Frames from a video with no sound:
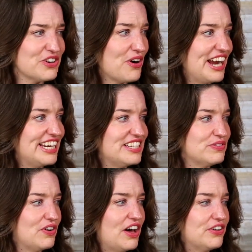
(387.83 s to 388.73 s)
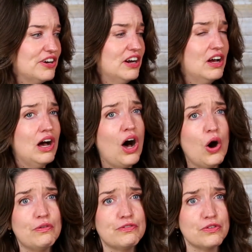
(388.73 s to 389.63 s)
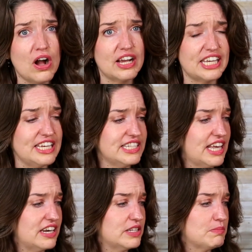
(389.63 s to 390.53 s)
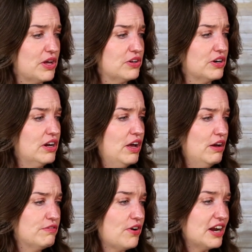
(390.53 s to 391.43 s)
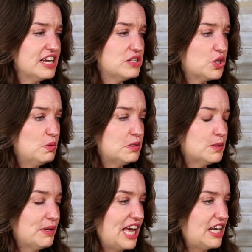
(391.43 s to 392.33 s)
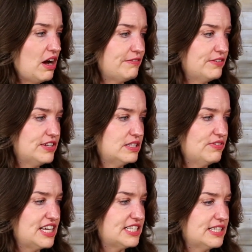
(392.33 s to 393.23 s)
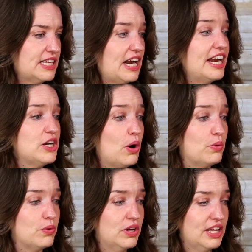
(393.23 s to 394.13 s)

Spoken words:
cried his father. "Oh, Froggy," said his mother. Froggy scooped spaghetti off of his face and said, "I know.